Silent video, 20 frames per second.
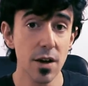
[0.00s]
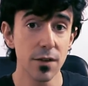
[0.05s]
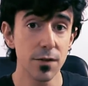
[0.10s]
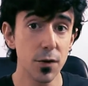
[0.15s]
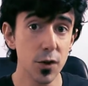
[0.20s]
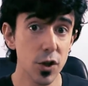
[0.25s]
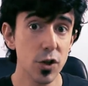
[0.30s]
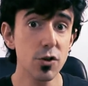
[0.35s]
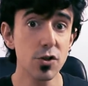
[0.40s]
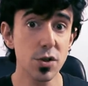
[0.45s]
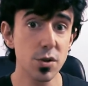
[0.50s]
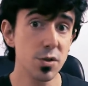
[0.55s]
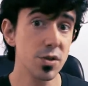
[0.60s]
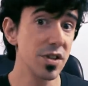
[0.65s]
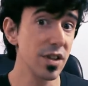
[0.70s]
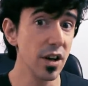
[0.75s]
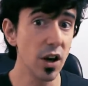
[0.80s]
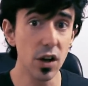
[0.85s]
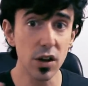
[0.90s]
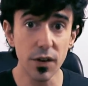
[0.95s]
for you to
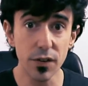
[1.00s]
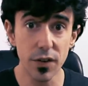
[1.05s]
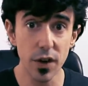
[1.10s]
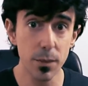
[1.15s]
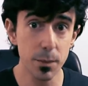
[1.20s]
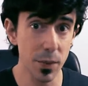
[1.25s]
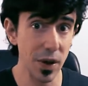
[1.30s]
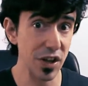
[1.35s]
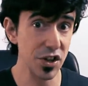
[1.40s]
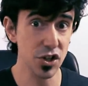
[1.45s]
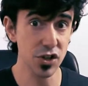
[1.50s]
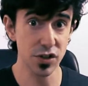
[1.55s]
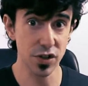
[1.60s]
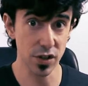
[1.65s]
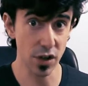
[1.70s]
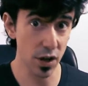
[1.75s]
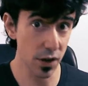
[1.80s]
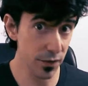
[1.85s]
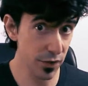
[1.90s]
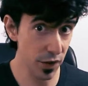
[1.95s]
see all of the pictures
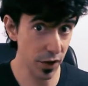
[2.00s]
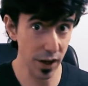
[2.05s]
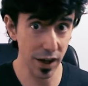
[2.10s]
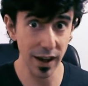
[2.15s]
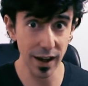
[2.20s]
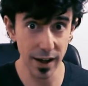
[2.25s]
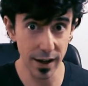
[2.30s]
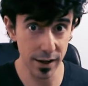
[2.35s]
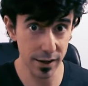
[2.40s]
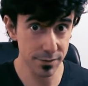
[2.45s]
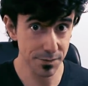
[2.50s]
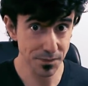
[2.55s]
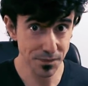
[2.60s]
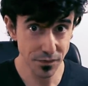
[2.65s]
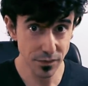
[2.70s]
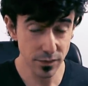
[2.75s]
and all of the kitten